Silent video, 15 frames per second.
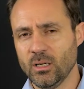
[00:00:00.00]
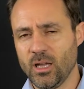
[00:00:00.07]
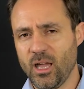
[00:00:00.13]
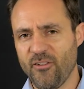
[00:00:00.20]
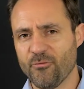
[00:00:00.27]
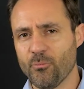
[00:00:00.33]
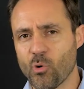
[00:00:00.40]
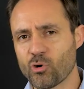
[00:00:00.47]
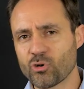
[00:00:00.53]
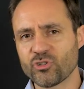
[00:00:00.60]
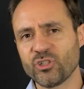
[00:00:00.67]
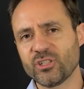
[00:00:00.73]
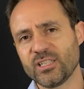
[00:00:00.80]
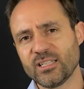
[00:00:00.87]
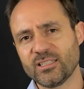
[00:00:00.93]
have more
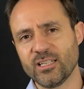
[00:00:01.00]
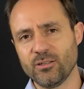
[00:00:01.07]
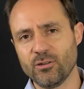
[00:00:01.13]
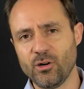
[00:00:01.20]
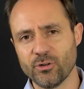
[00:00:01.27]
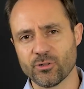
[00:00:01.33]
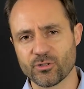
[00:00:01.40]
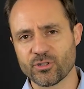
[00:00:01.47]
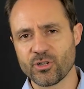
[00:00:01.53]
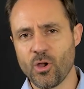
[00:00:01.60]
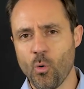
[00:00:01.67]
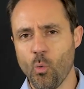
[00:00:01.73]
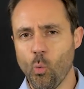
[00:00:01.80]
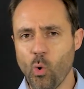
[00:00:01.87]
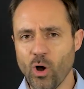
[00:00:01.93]
success than others?
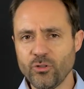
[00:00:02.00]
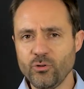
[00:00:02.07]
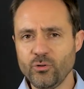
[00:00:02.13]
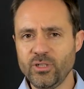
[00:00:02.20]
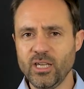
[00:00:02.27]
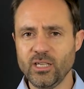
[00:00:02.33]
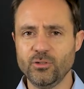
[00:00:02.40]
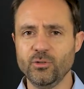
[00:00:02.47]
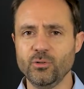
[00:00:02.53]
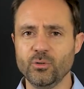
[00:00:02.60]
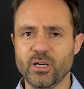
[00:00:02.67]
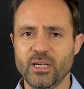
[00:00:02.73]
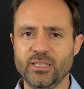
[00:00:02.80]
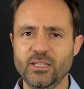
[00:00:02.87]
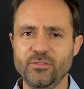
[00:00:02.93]
What do they
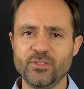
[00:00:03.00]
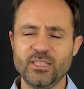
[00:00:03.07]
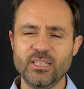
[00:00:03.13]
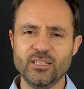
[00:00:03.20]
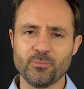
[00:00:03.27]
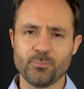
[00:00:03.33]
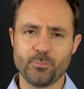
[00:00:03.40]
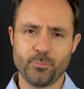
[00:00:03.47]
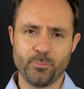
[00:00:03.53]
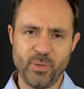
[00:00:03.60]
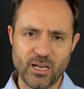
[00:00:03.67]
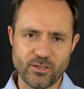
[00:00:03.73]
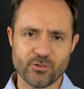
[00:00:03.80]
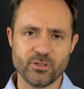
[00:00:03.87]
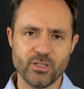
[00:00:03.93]
do? And they've seen a
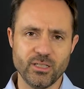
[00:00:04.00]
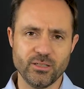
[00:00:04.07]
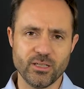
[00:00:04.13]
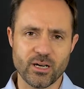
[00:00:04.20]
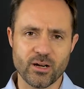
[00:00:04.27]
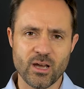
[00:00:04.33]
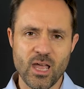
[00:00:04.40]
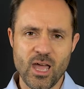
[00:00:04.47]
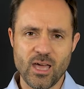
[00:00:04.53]
pattern in there.